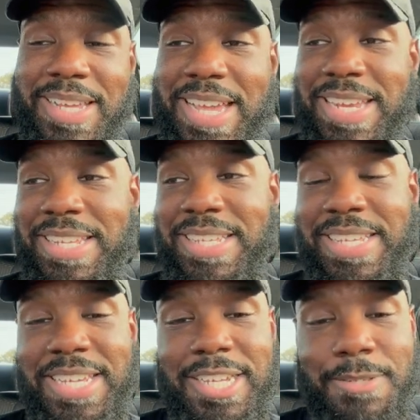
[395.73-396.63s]
and the
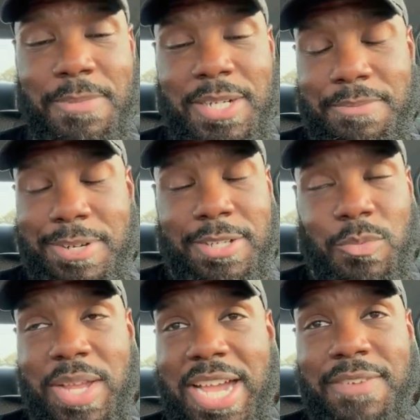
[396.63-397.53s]
kids but because
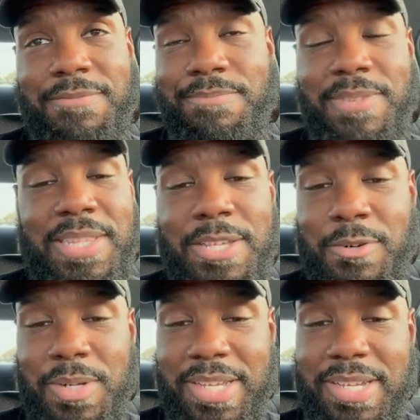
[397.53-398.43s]
we have
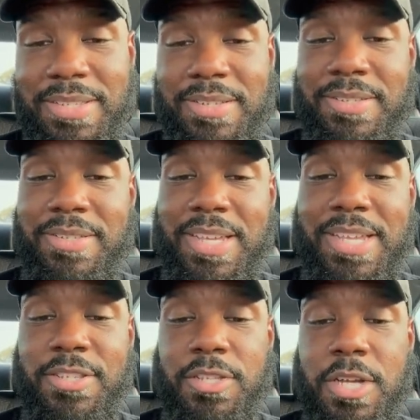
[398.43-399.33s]
little kids it's
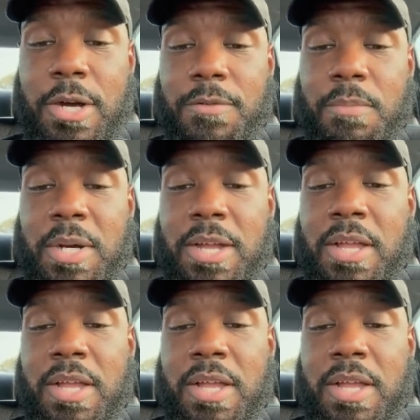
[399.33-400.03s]
it's tough but